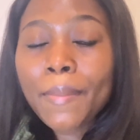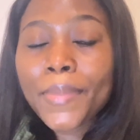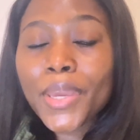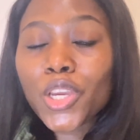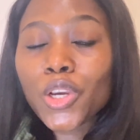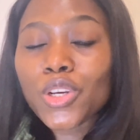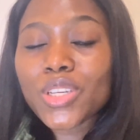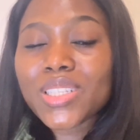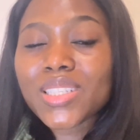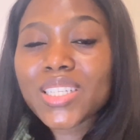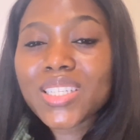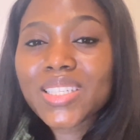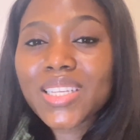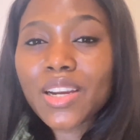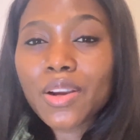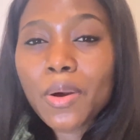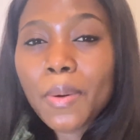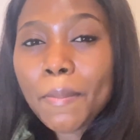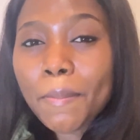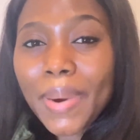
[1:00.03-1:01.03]
because the
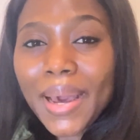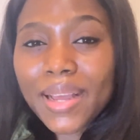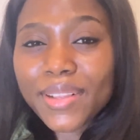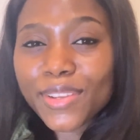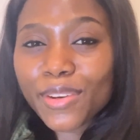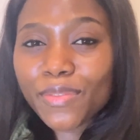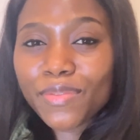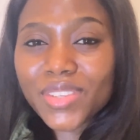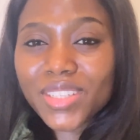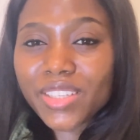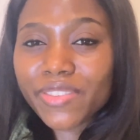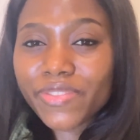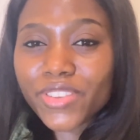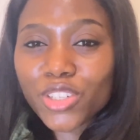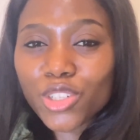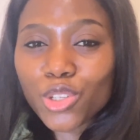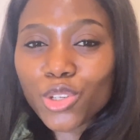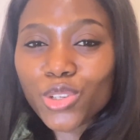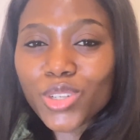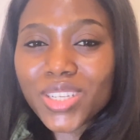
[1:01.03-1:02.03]
second part of this
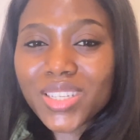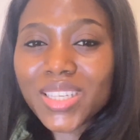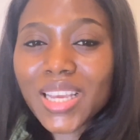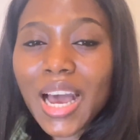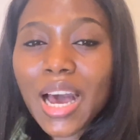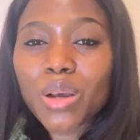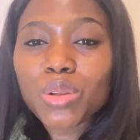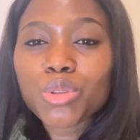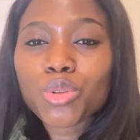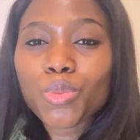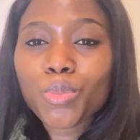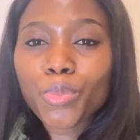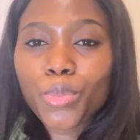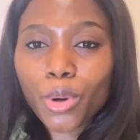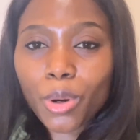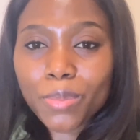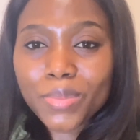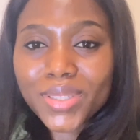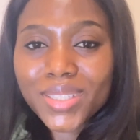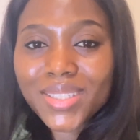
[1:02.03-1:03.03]
video is how to
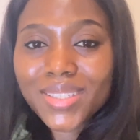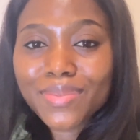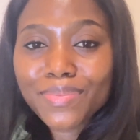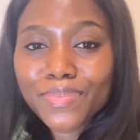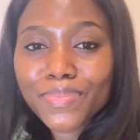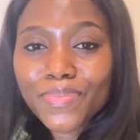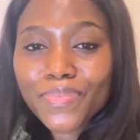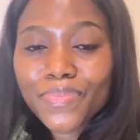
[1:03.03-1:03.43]
prompt